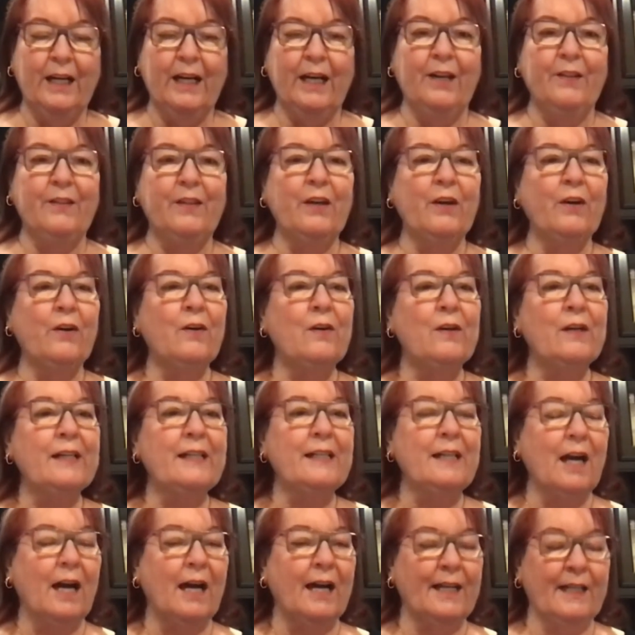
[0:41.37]
In the early
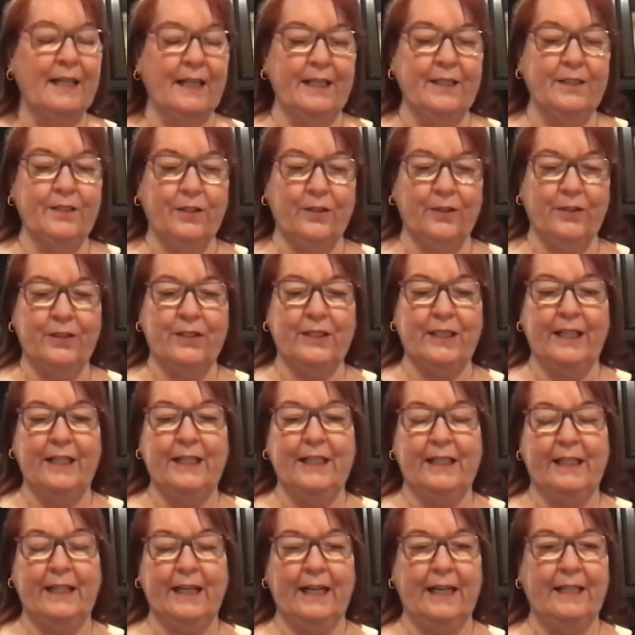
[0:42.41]
90s, her
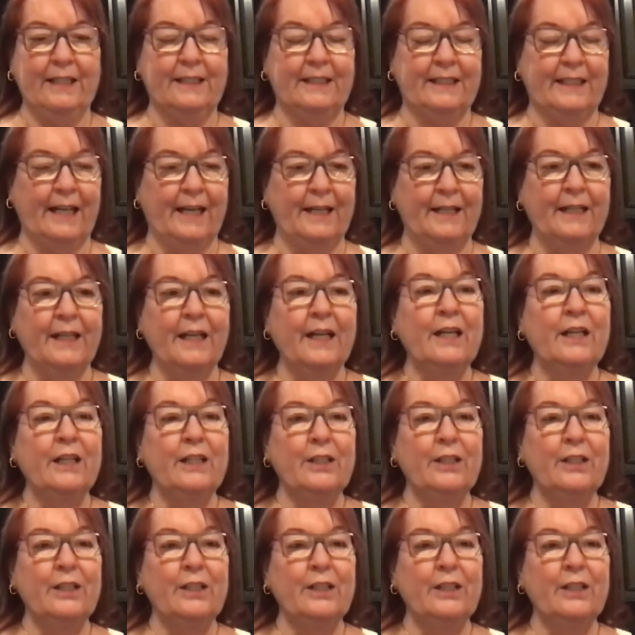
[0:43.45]
syndicate said,